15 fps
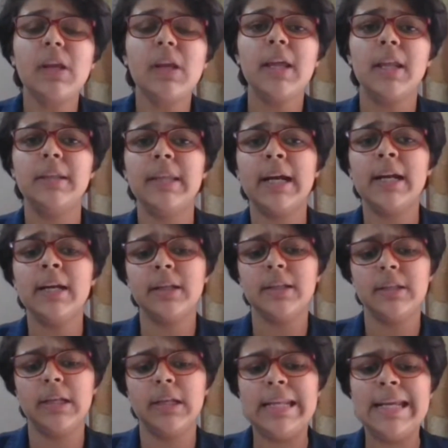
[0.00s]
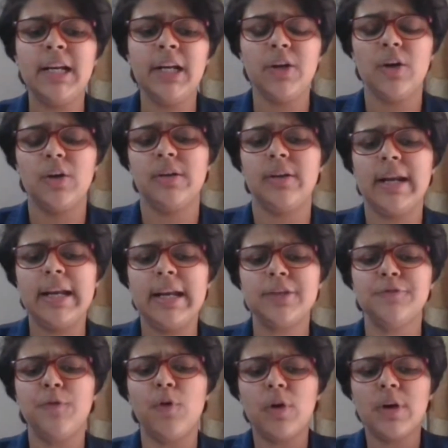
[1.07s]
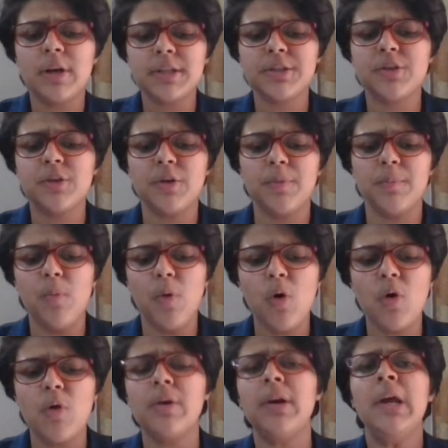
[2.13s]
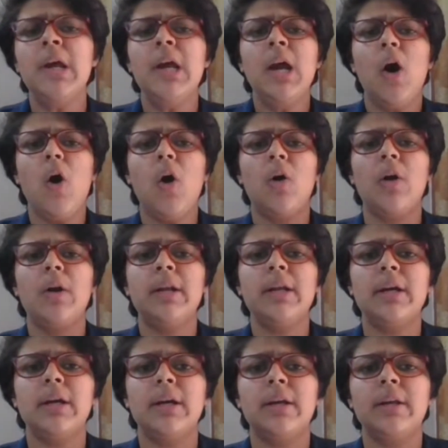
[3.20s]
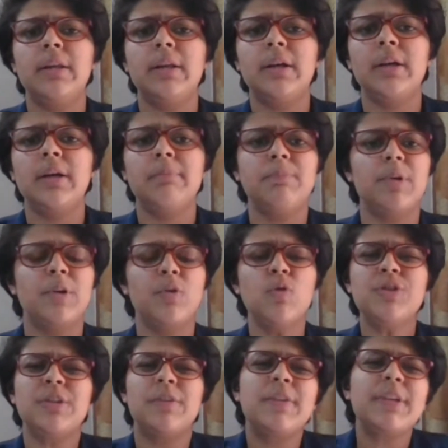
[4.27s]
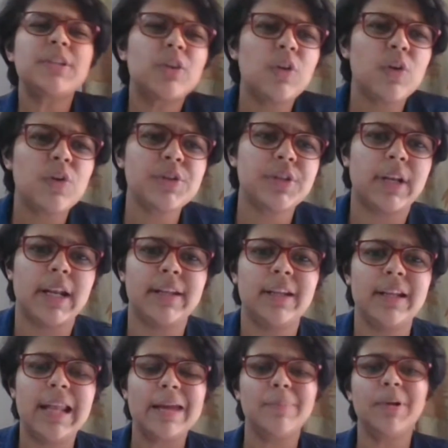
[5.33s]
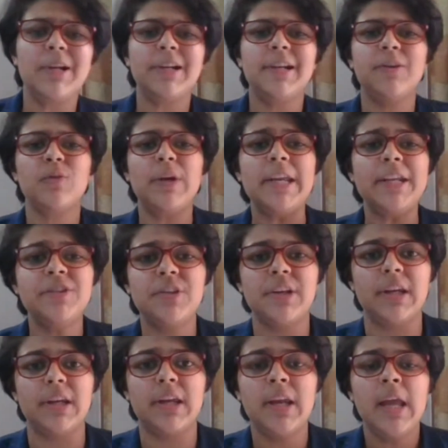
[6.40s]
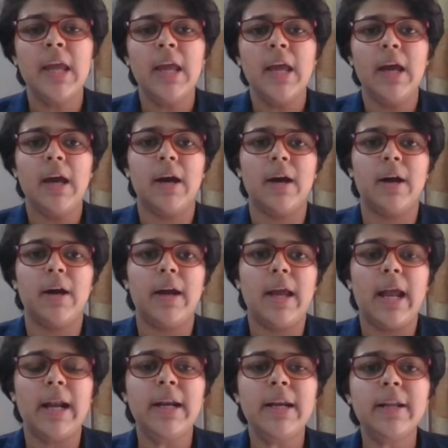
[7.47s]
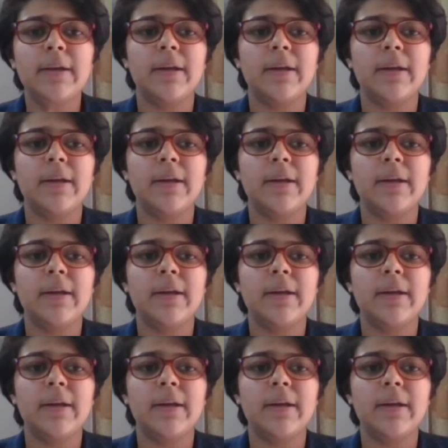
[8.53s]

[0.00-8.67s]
that the legal doctrine is focused more on the rules of disclosure and the liability to injury, and